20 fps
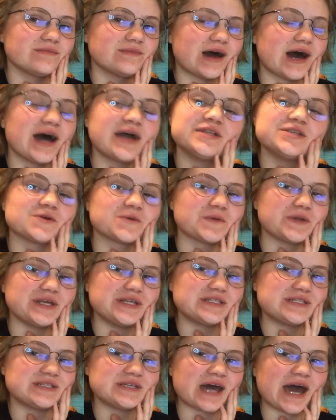I don't
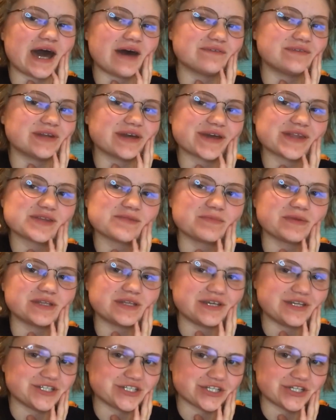need to have an
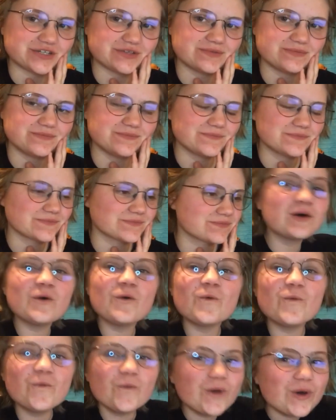explanation.
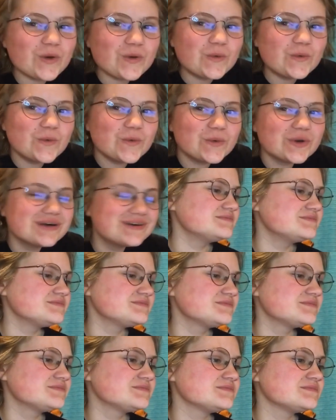Woo!
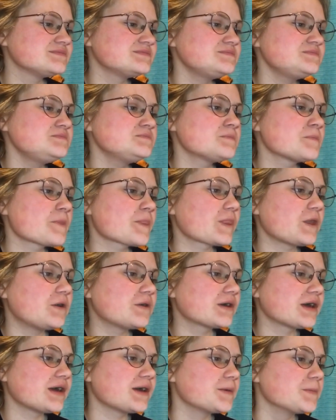
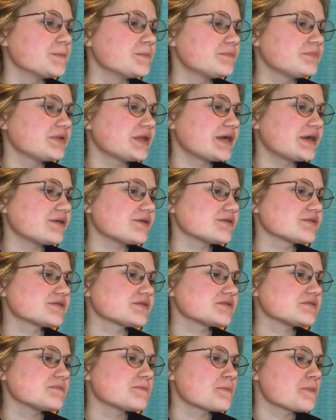Okay,
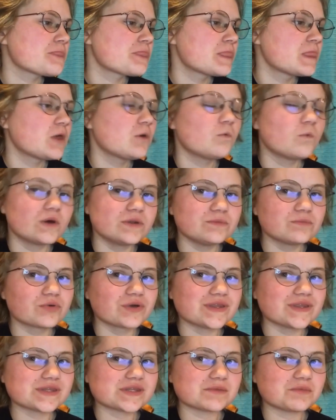players. 1
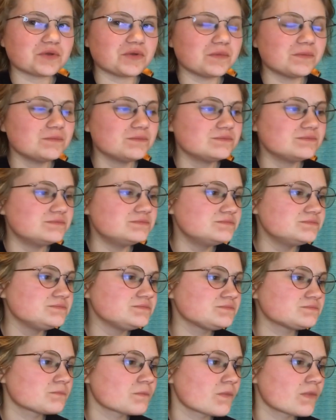principal.
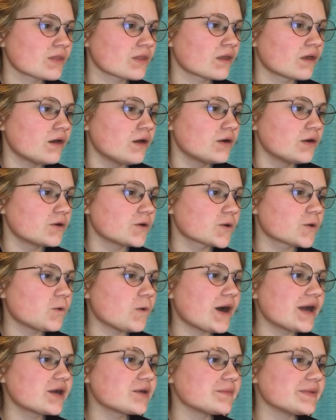
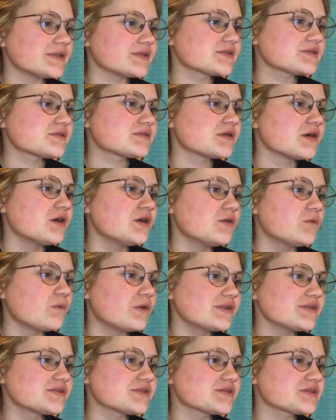Requirements.
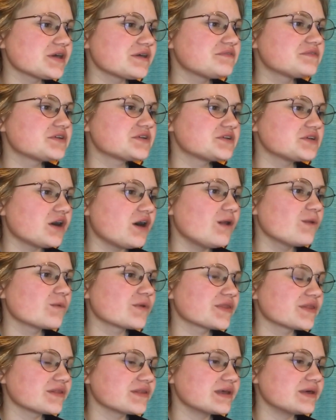1 stuffed doll
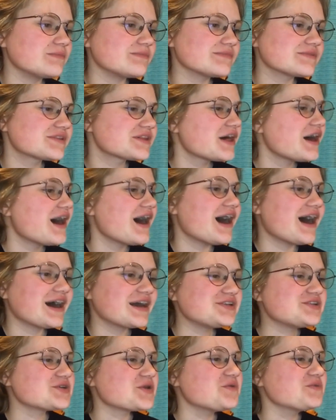with limbs.
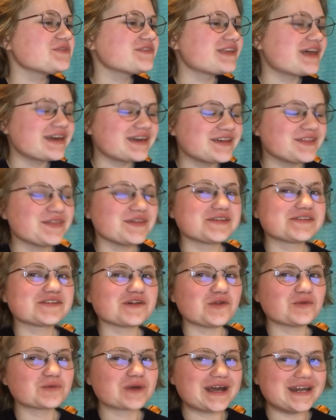I don't like this
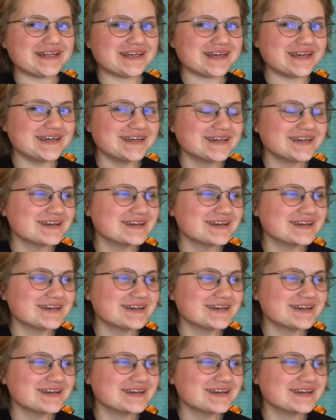already.